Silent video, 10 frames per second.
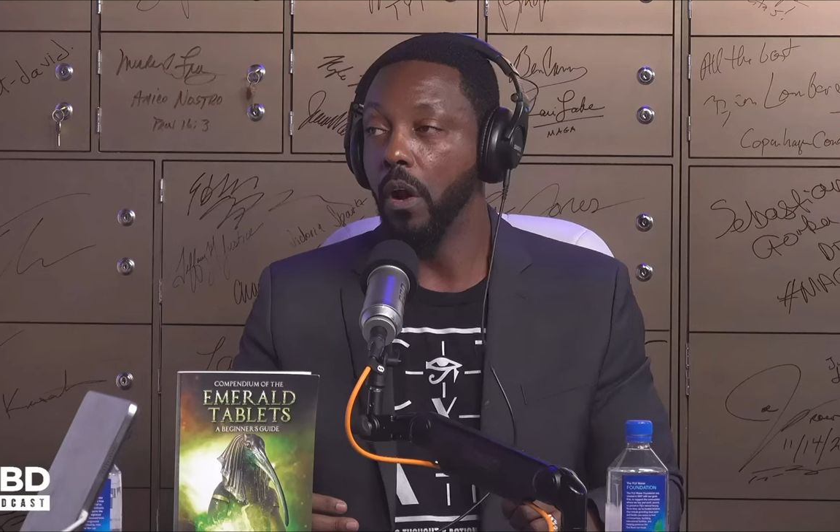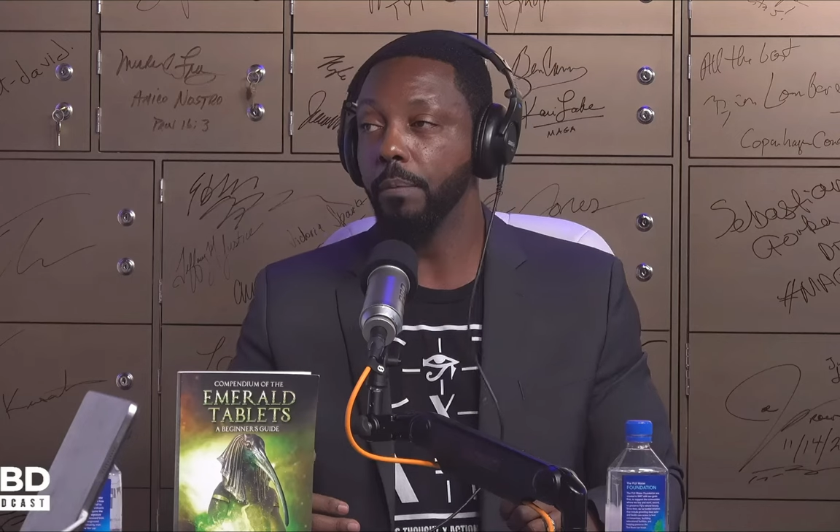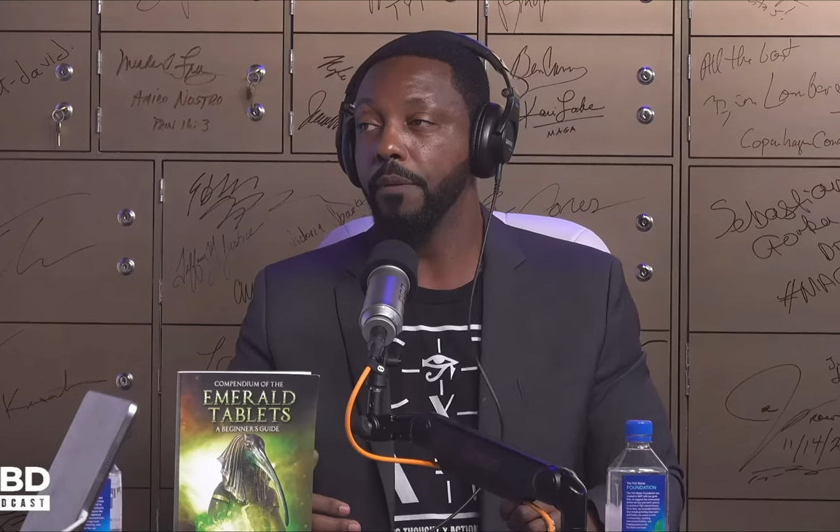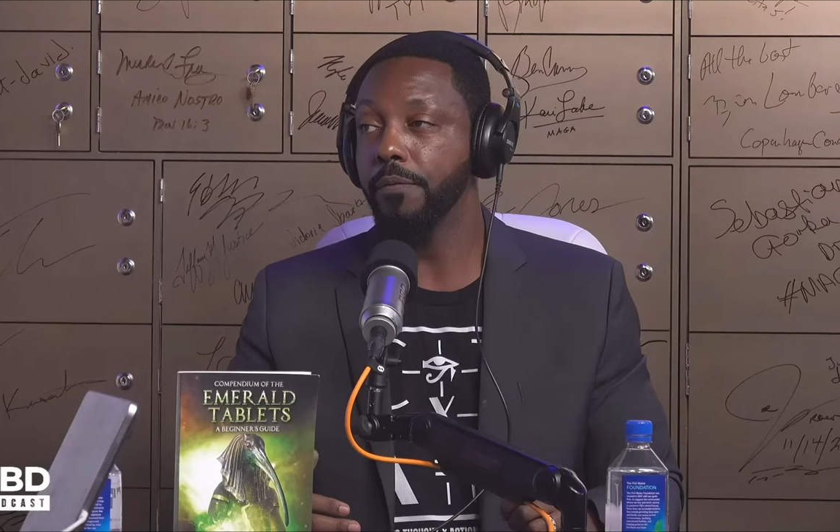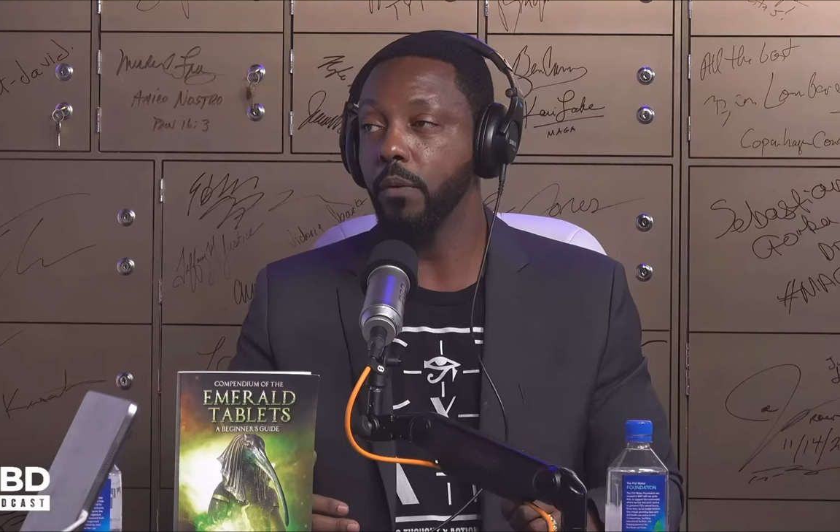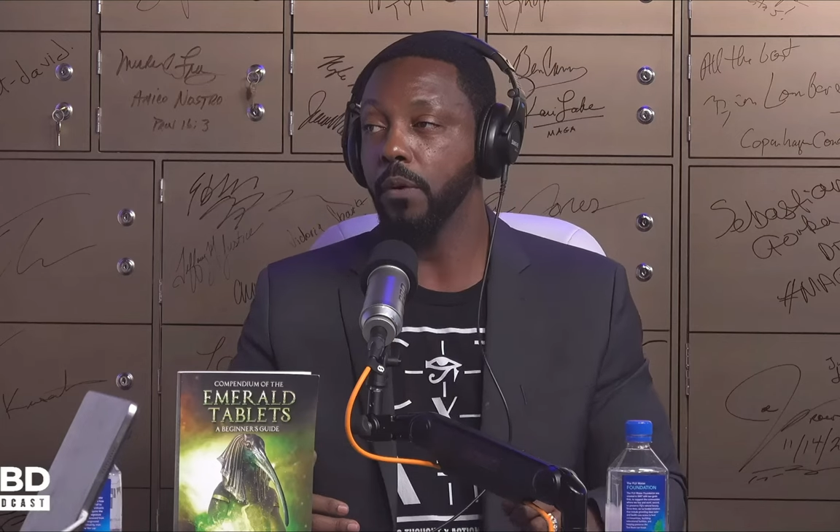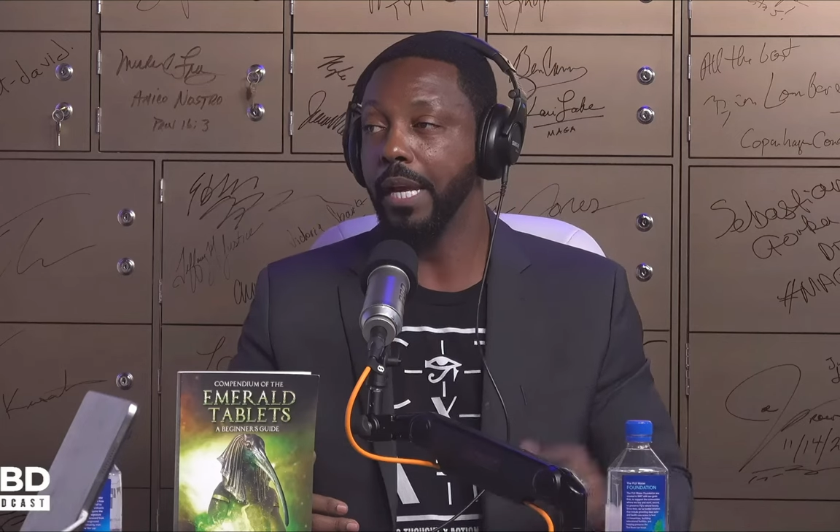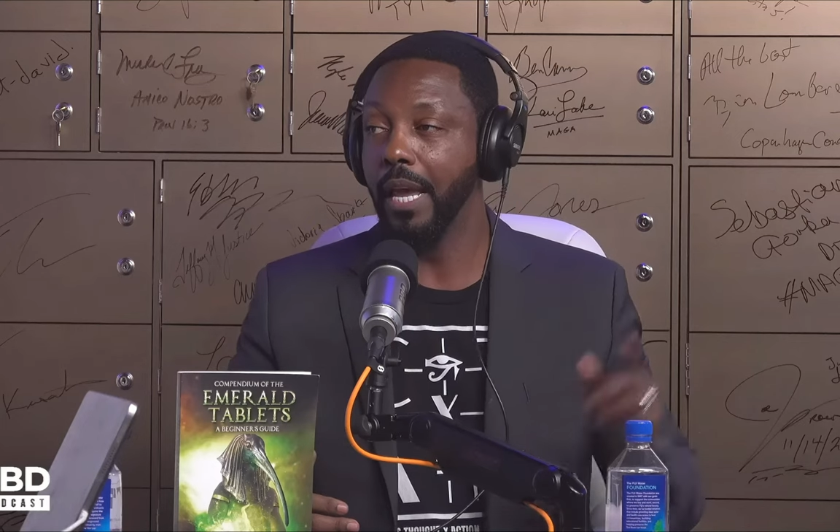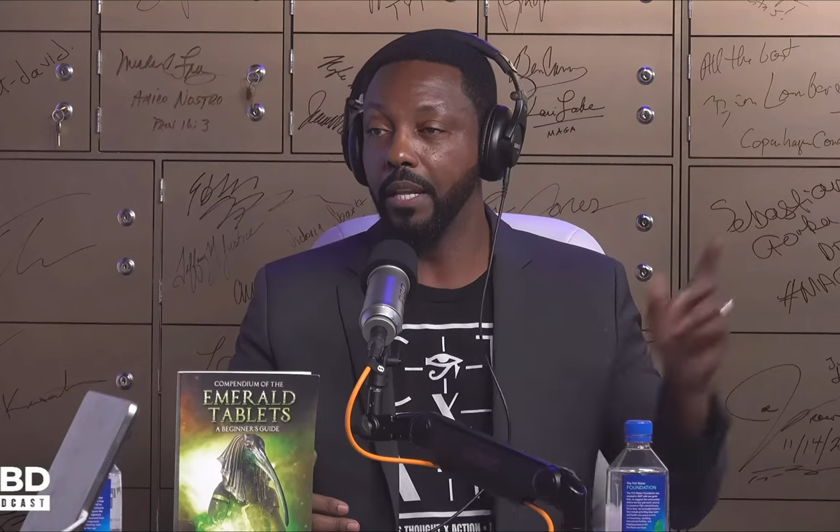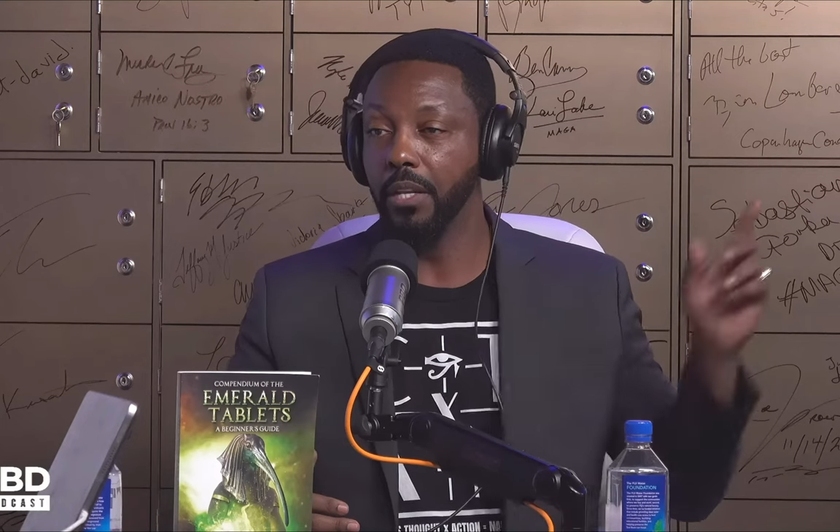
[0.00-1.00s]
before
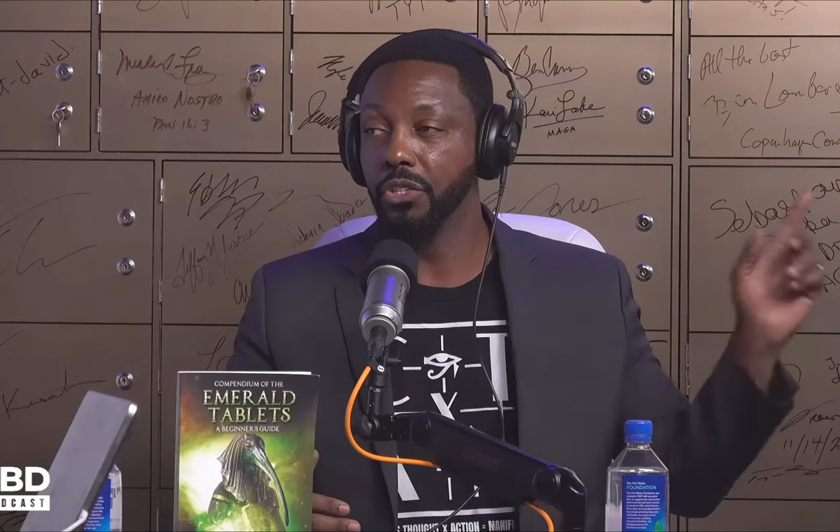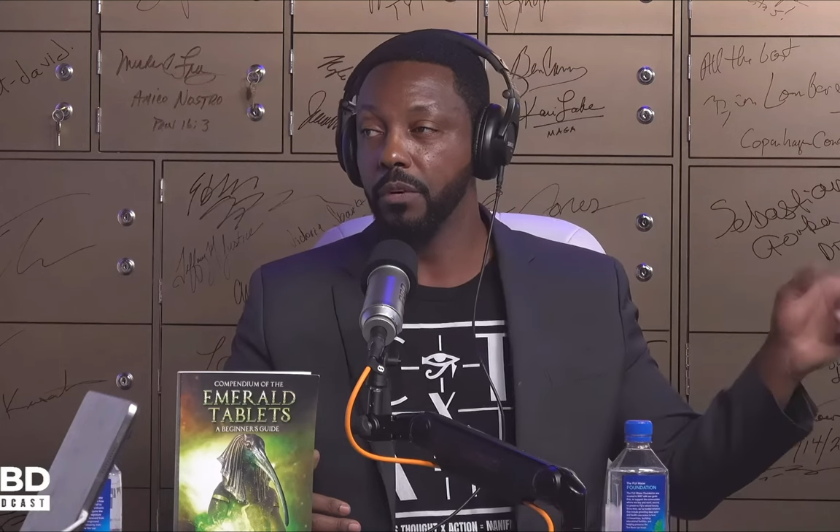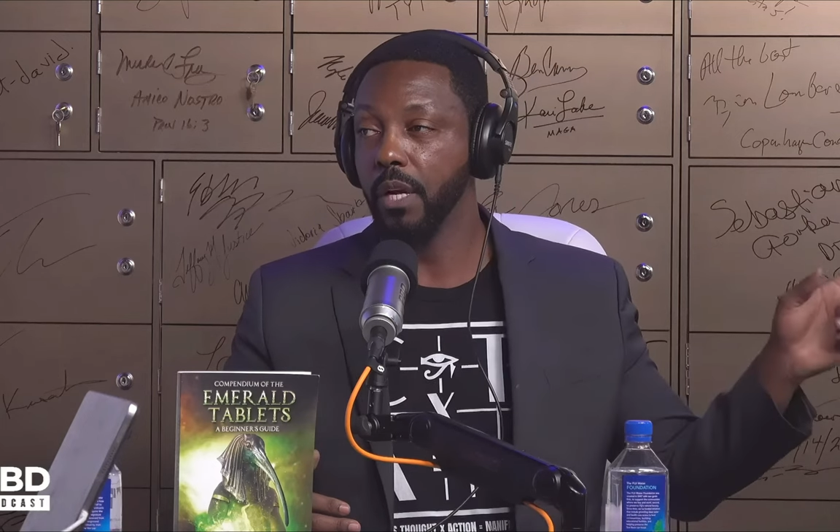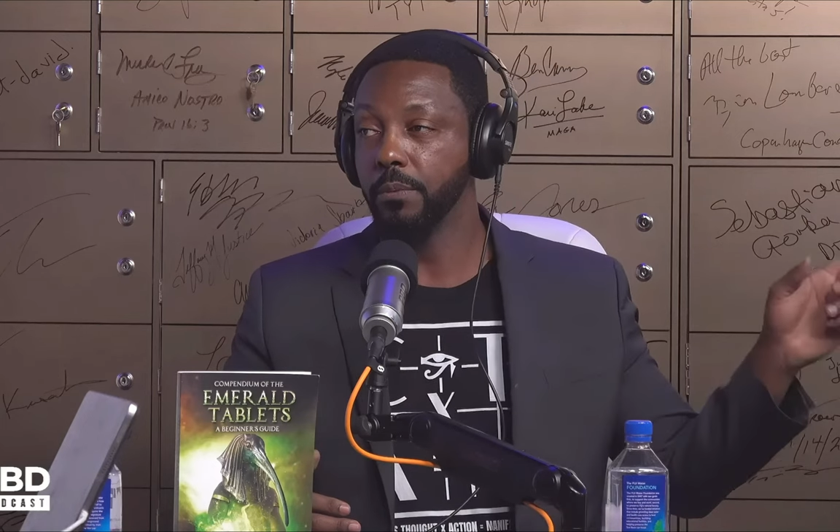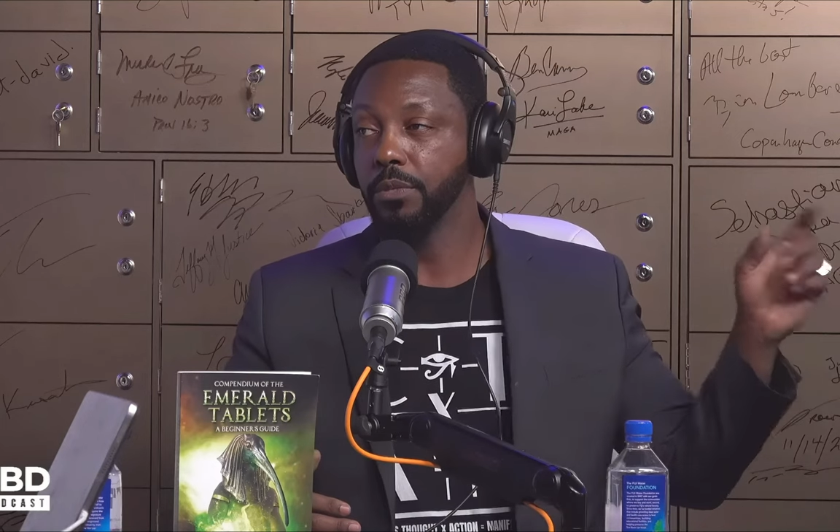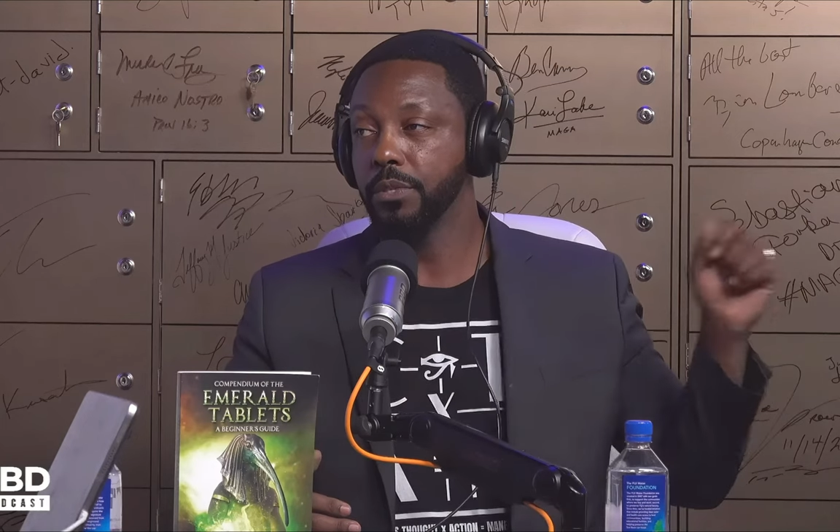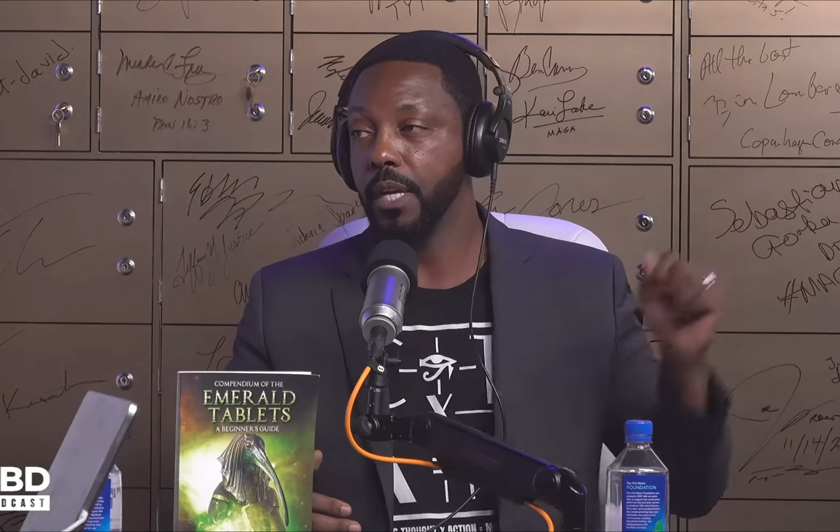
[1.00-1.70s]
any astronomers